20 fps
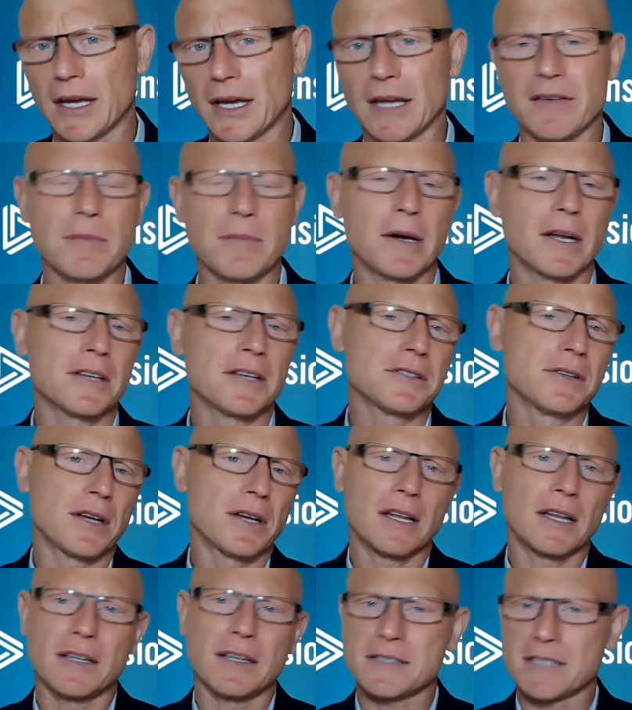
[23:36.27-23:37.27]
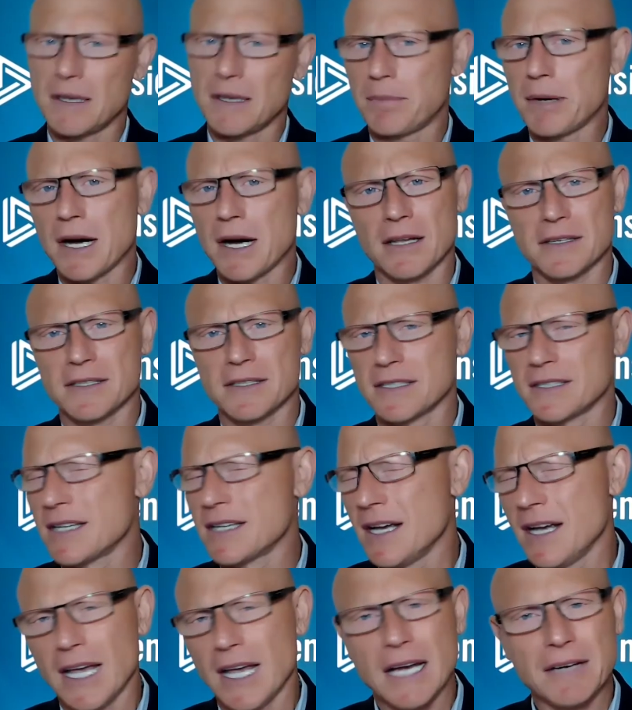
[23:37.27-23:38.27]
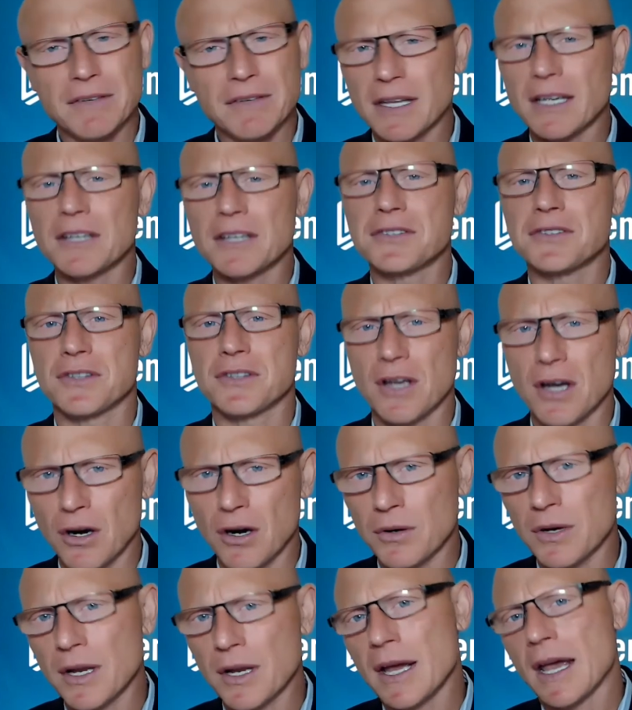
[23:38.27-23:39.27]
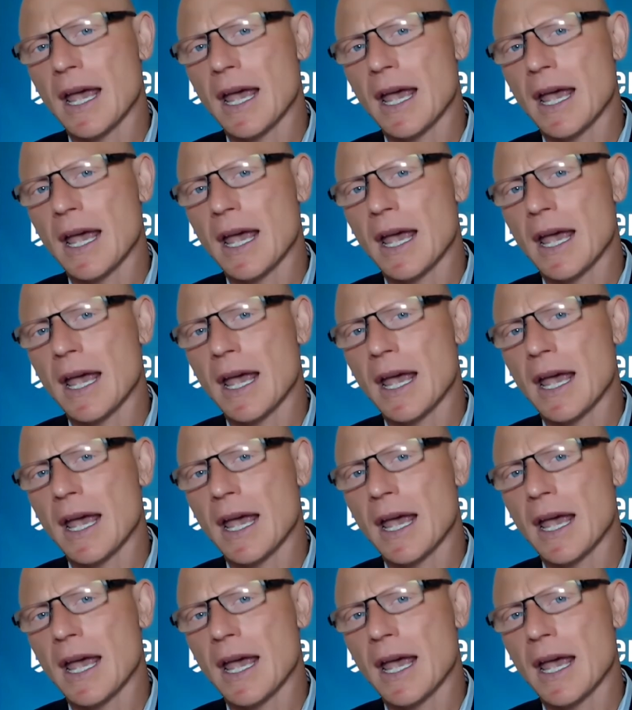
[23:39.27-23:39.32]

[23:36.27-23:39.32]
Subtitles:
everybody's looking at the same policies, everything is known.